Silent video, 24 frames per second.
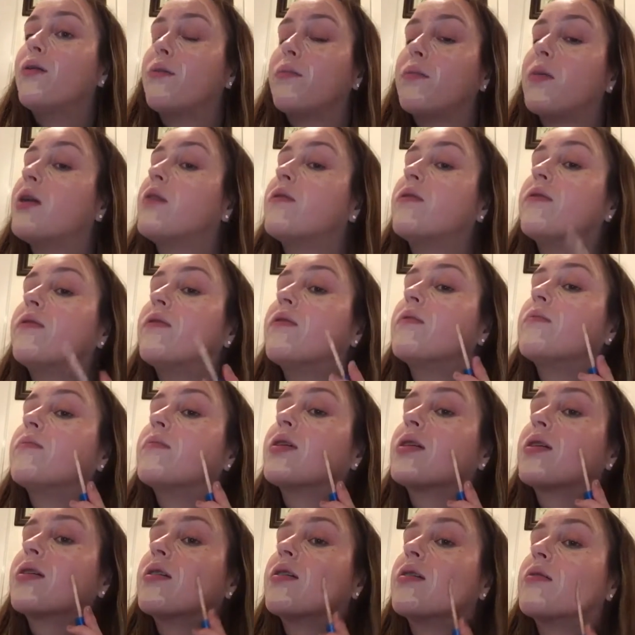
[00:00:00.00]
Oh
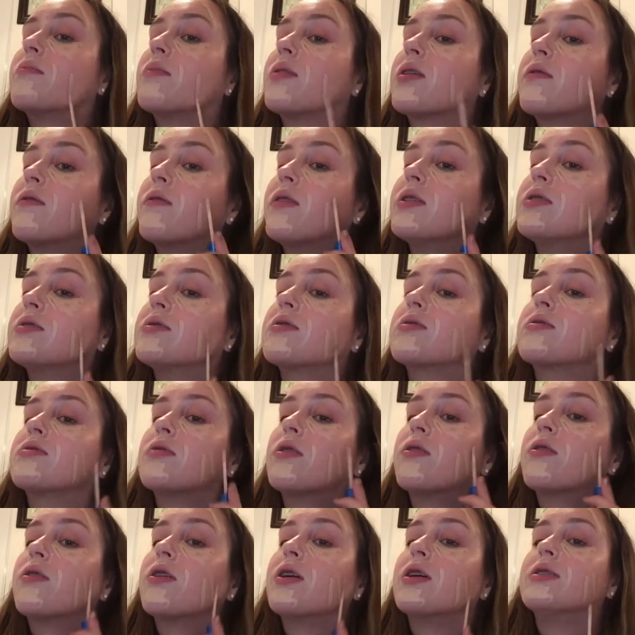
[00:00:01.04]
my god, my face looks
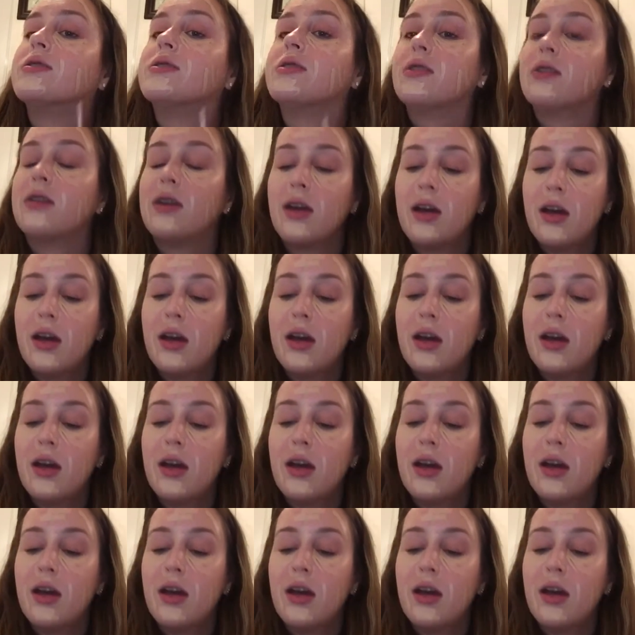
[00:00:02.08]
so crazy.